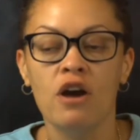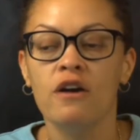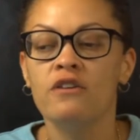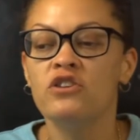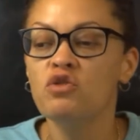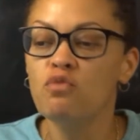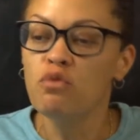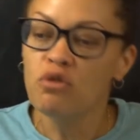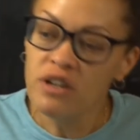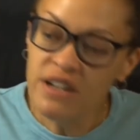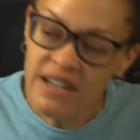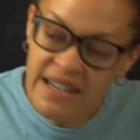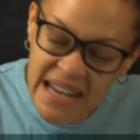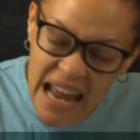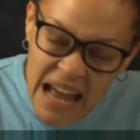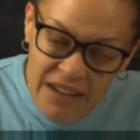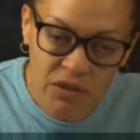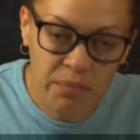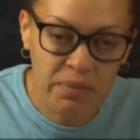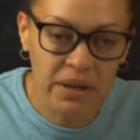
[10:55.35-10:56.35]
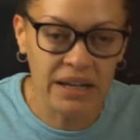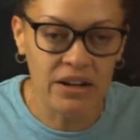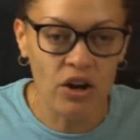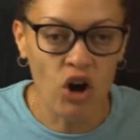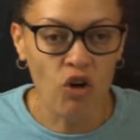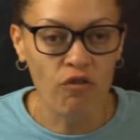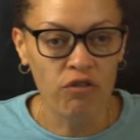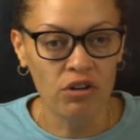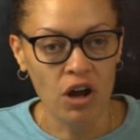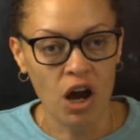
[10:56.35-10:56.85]
You will never be in the
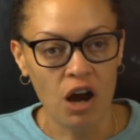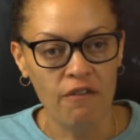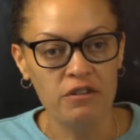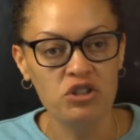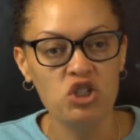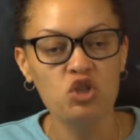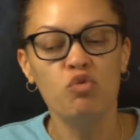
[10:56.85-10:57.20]
Oval Office.